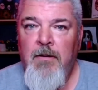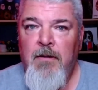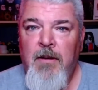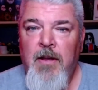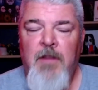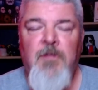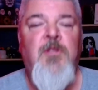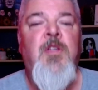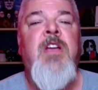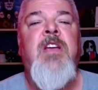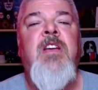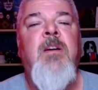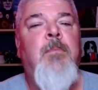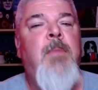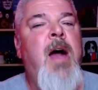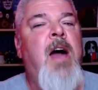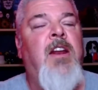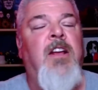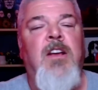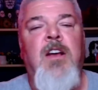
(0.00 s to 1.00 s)
And think
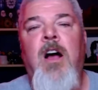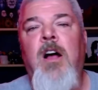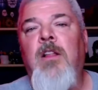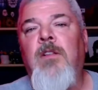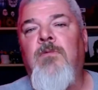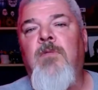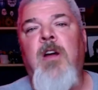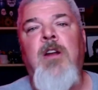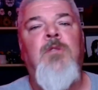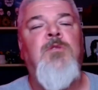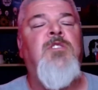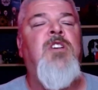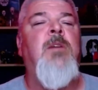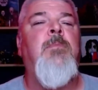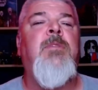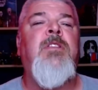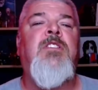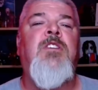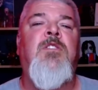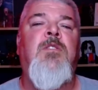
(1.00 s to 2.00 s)
about it. Colorado's
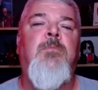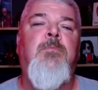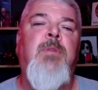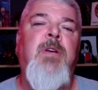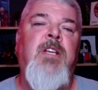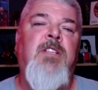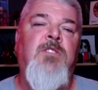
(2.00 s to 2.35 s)
coming to the Big